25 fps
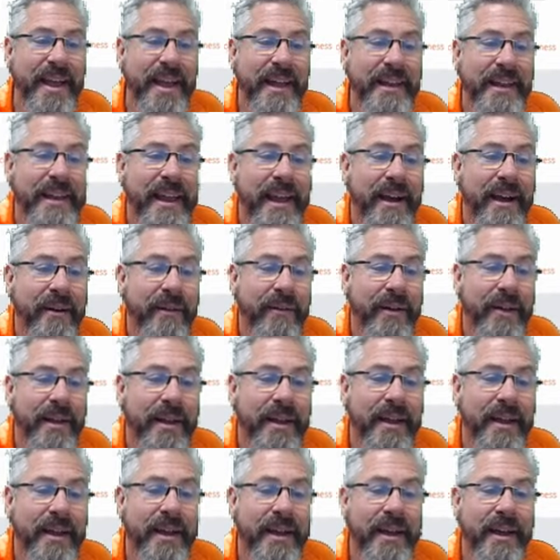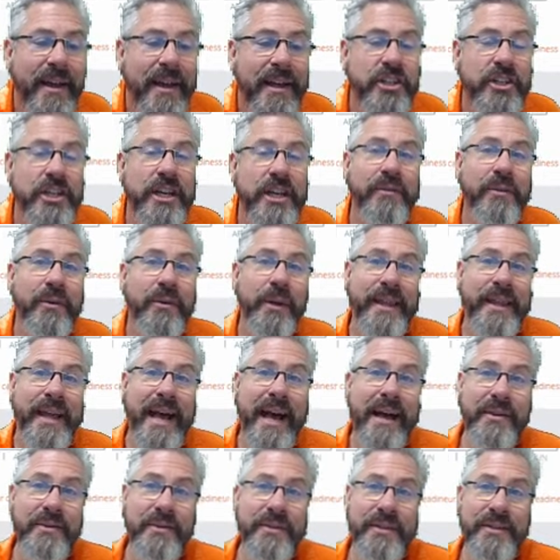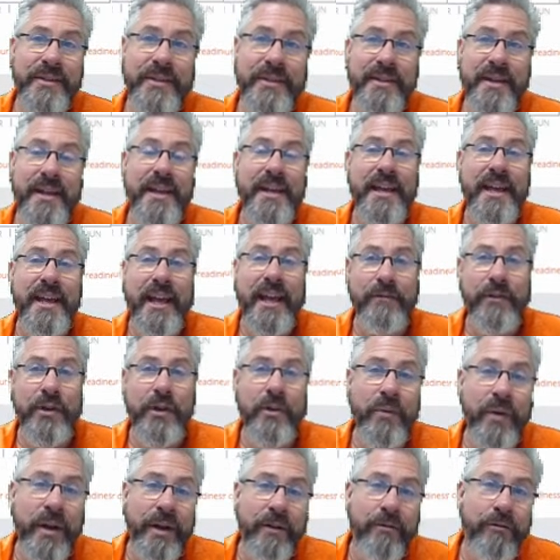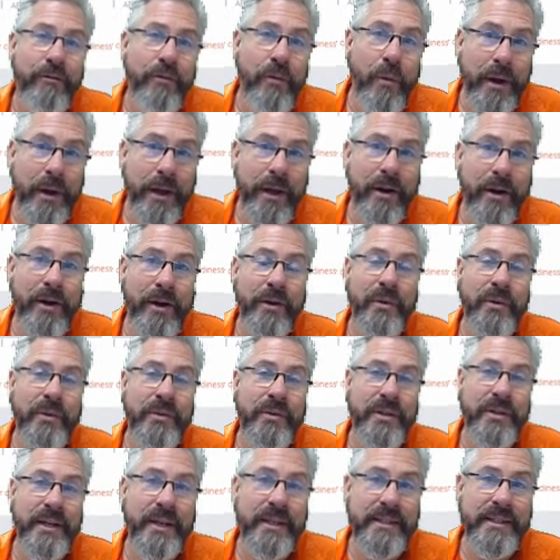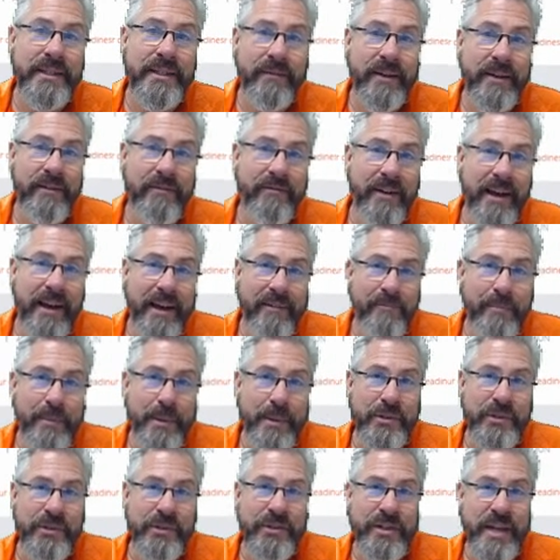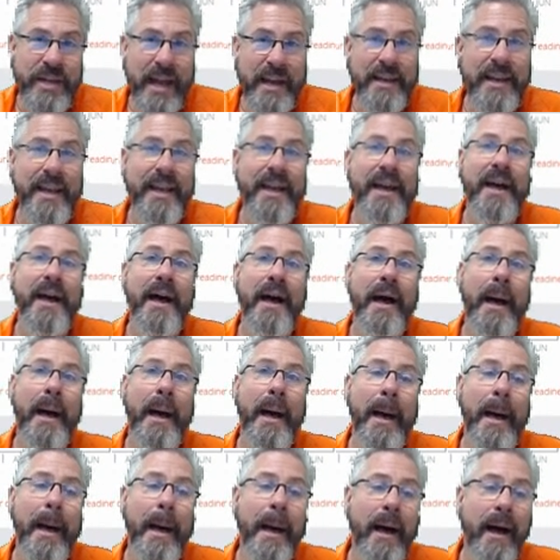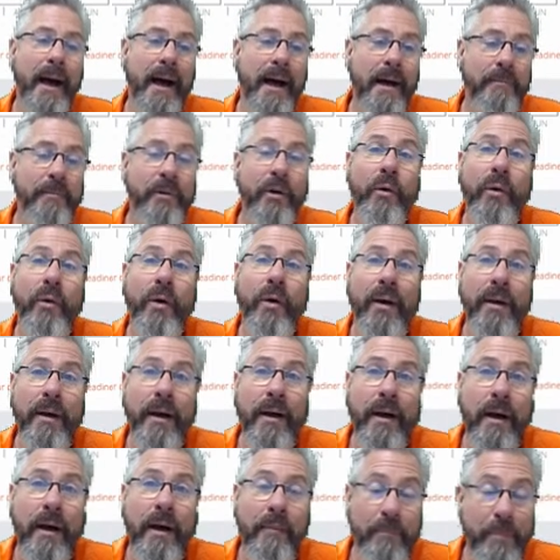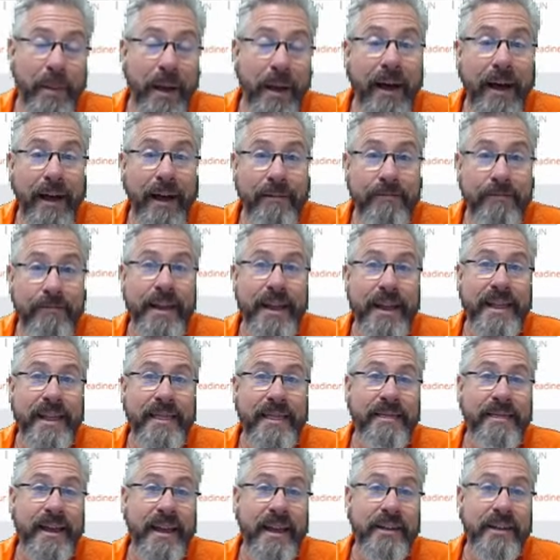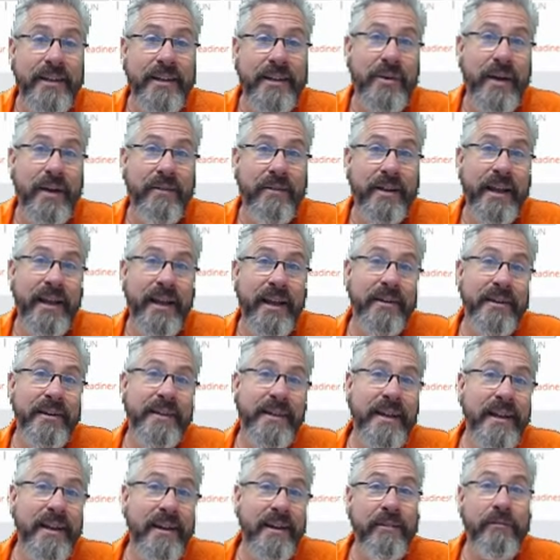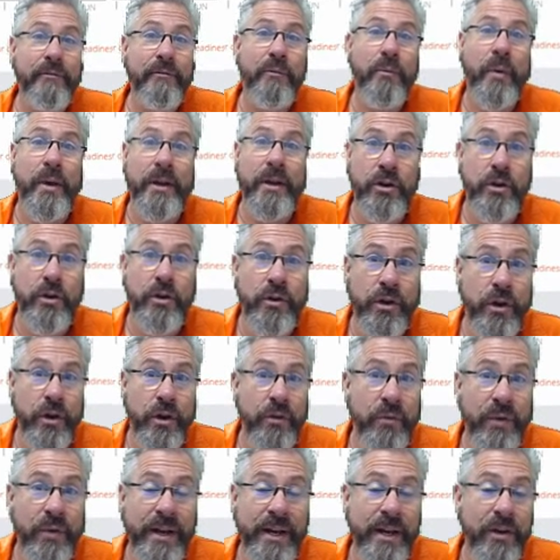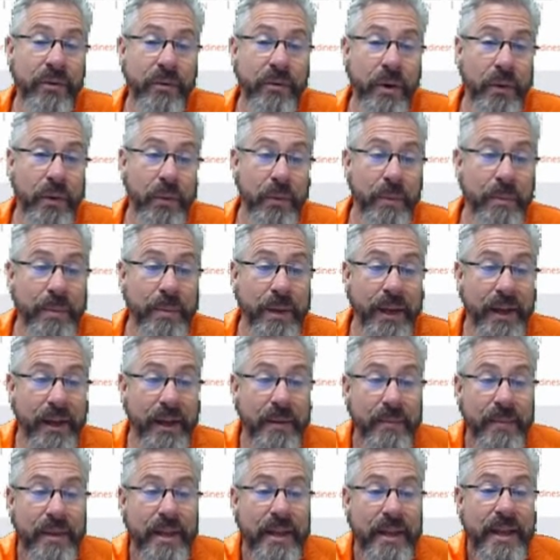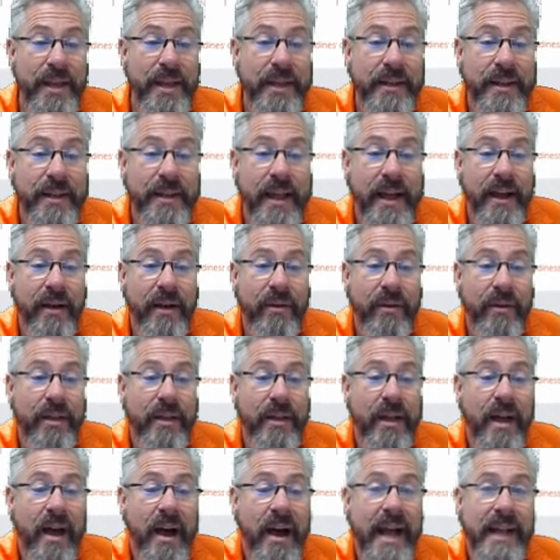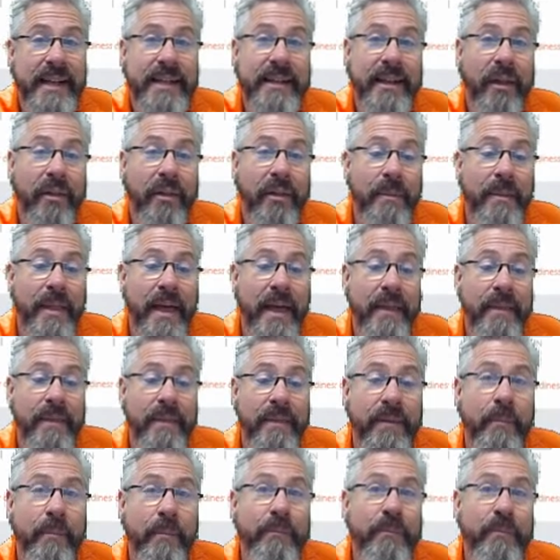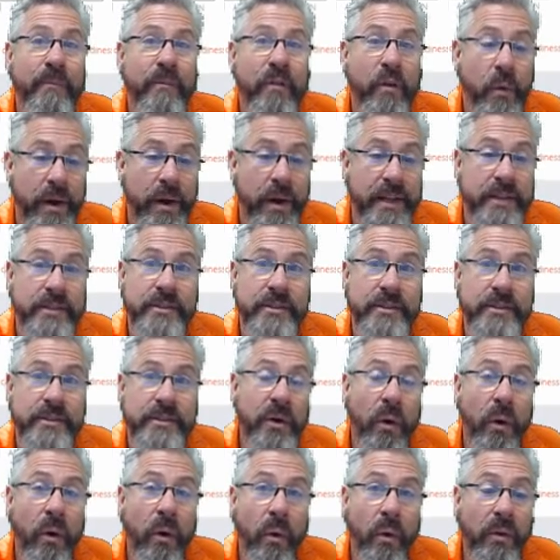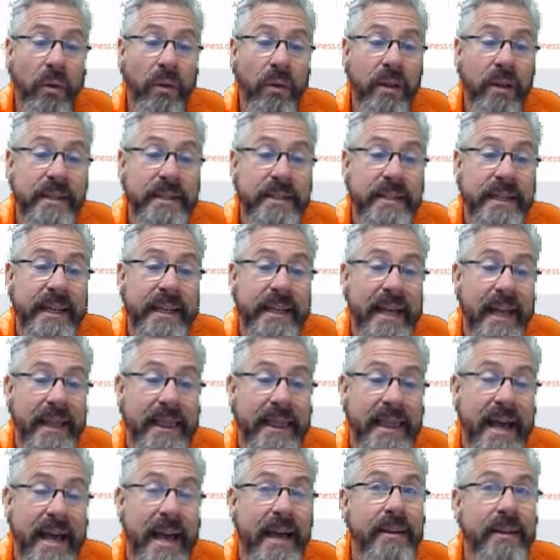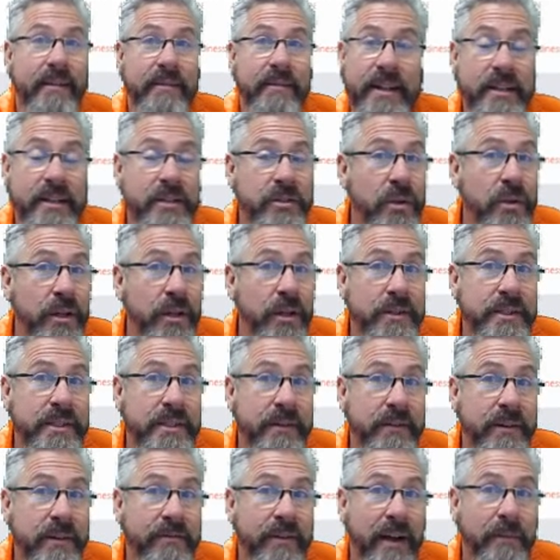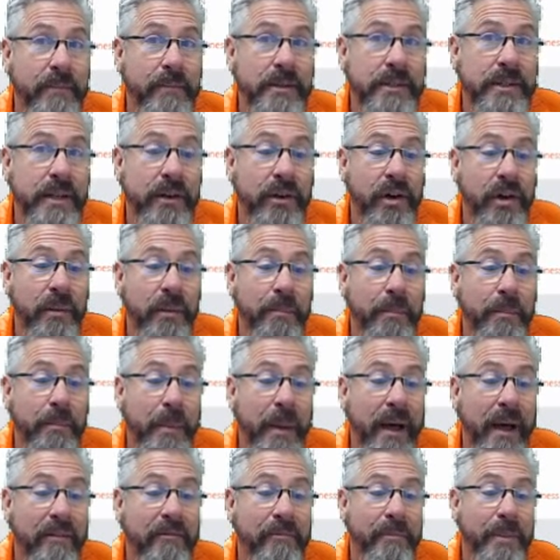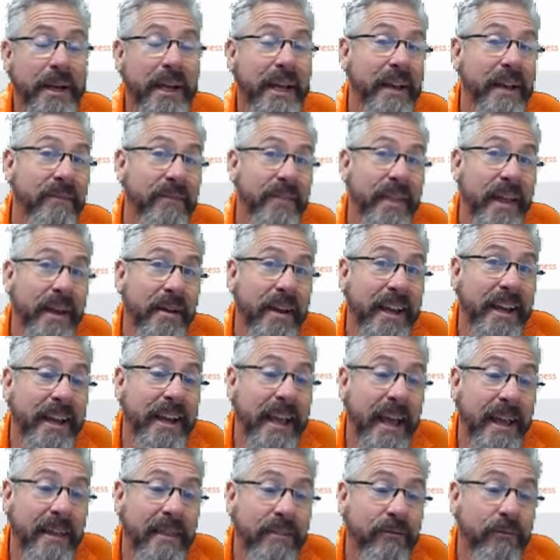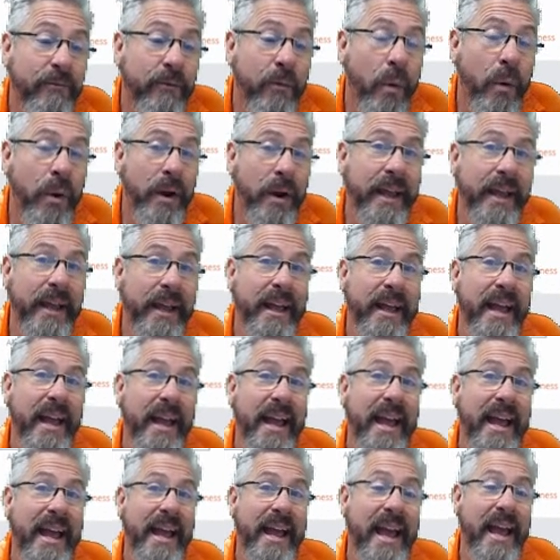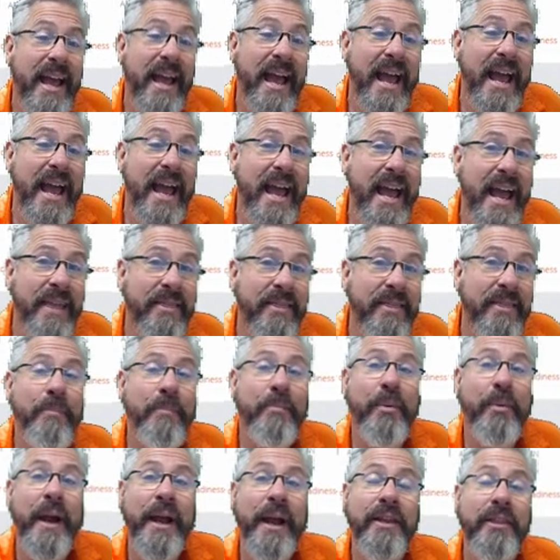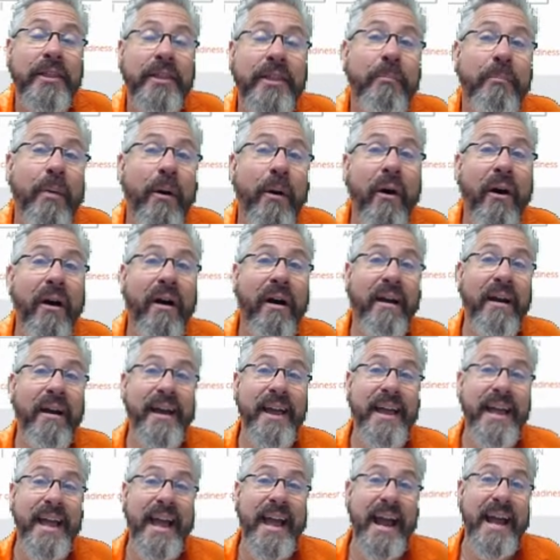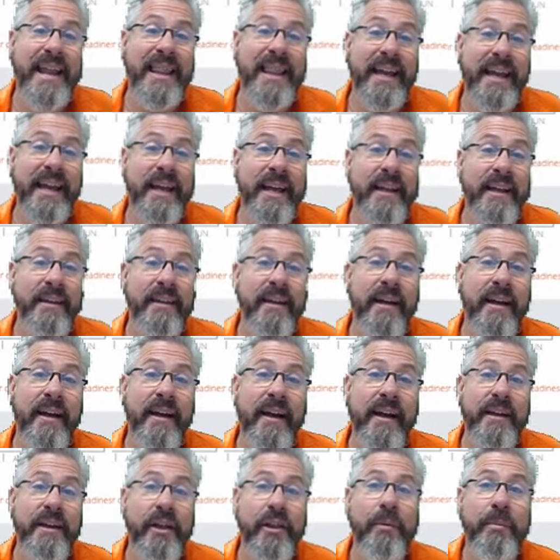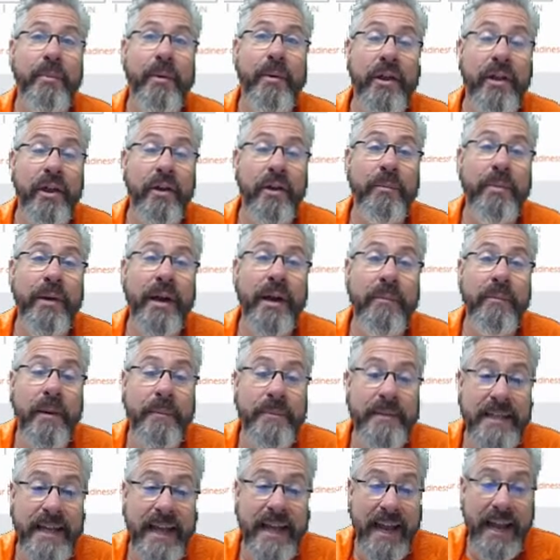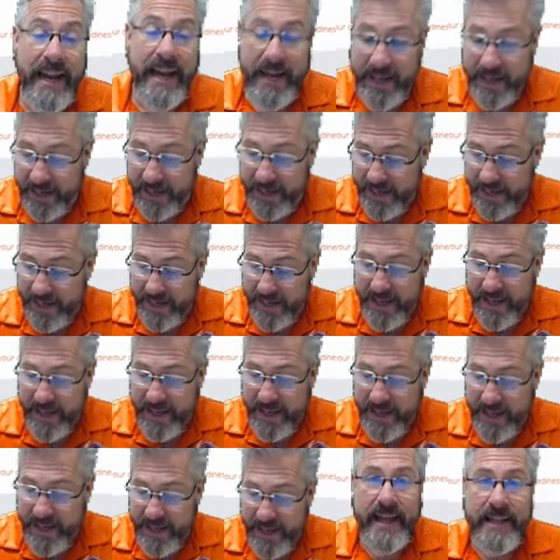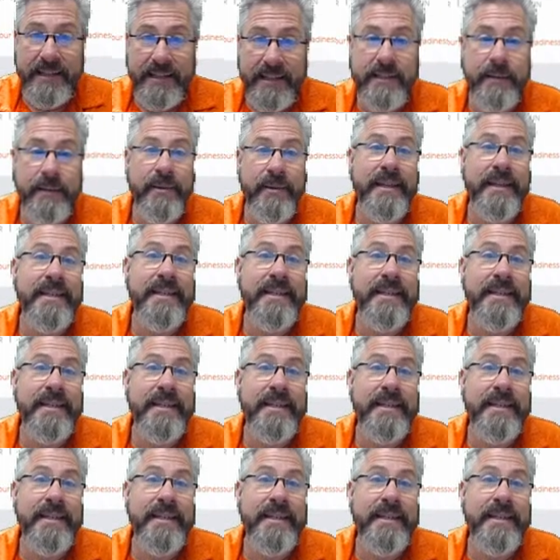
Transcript: Now, Achieve3000, if you read 40 articles and you get 75% or above, they do have a guarantee of what your reading growth would be. Now, I tell them that the 40 is the goal to get that, and that's only for 75% or above. But if they get 40, they break the bar and they get another bar that'll bring them up to 80. And some of the